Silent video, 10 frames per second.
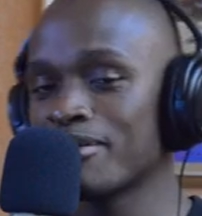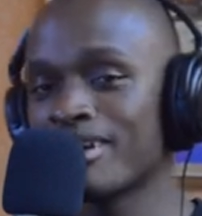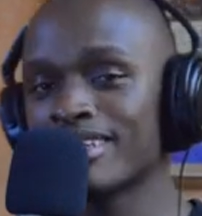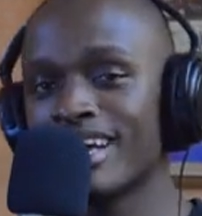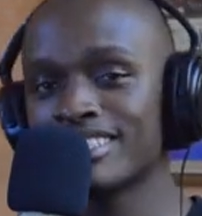
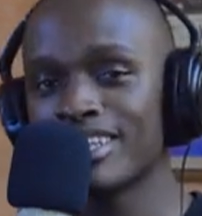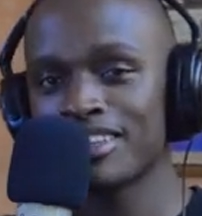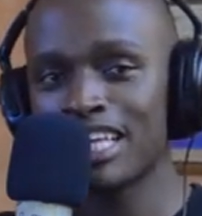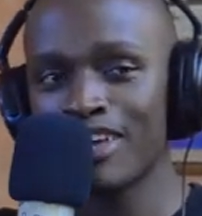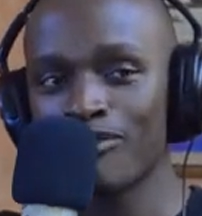man, guys, uh,
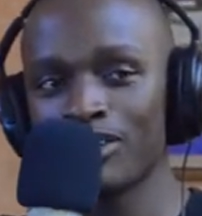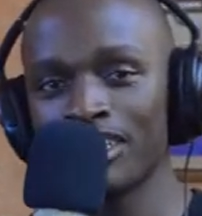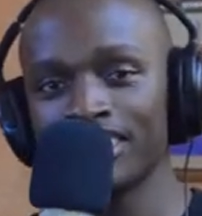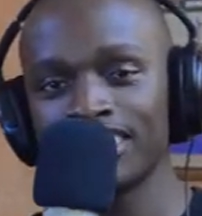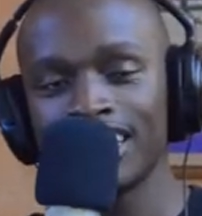thank you for
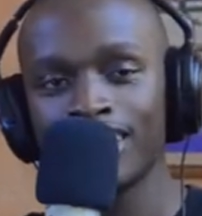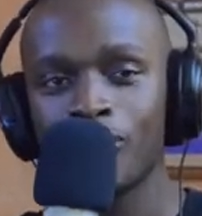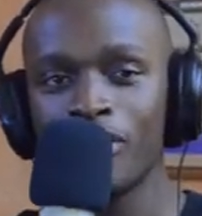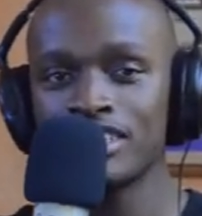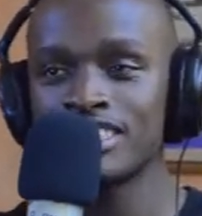listening,
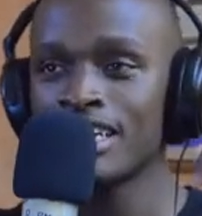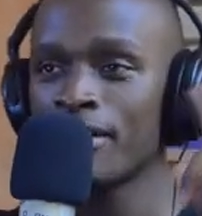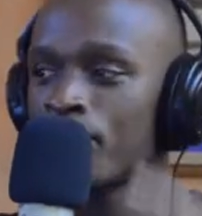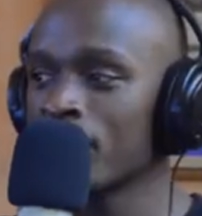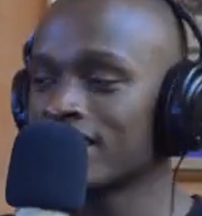watching,
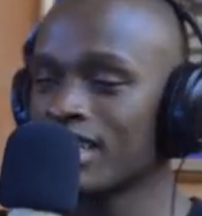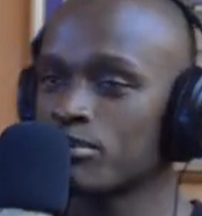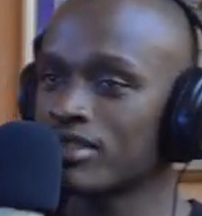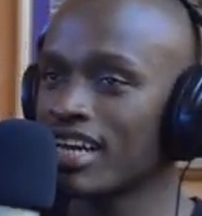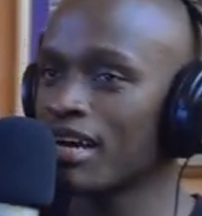
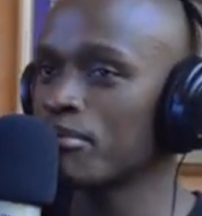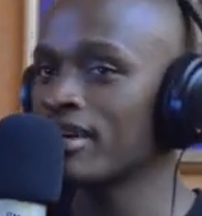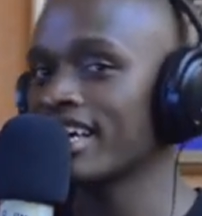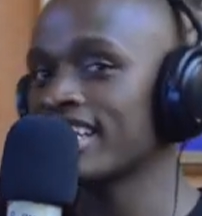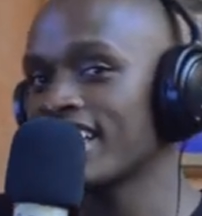
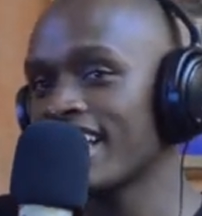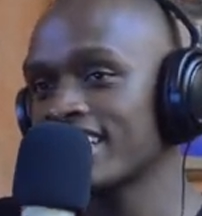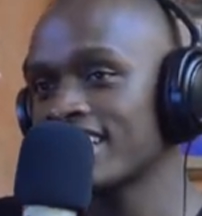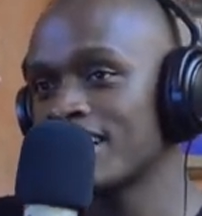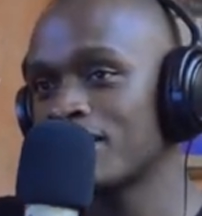subscribing, and
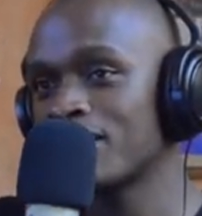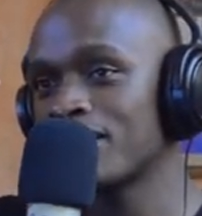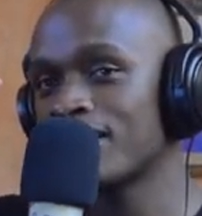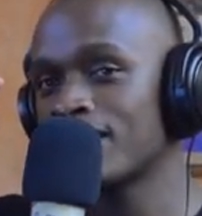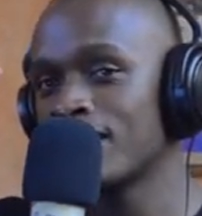liking
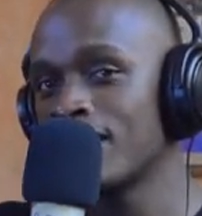our